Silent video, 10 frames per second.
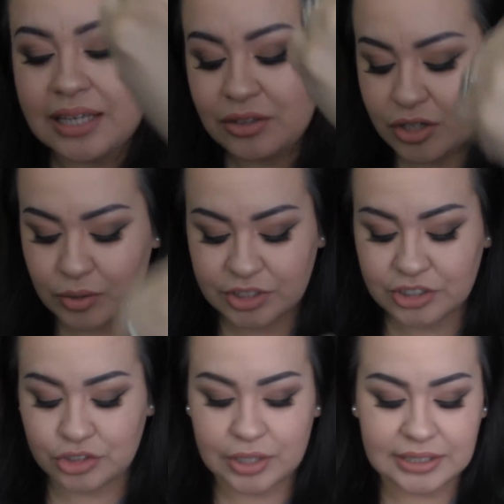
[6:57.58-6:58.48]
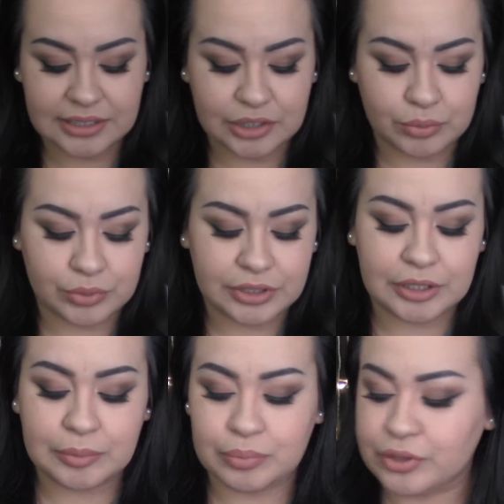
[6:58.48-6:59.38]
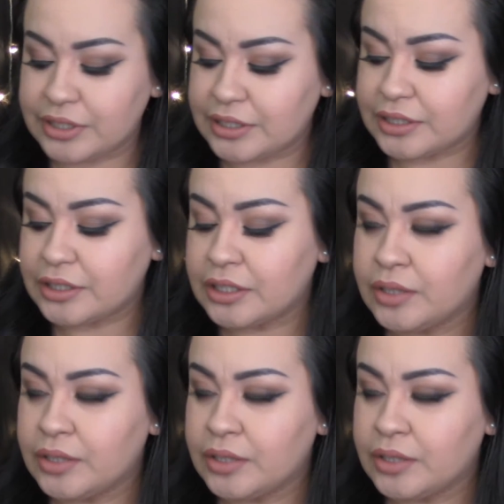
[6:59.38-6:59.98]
don't know, it just dries like a really pretty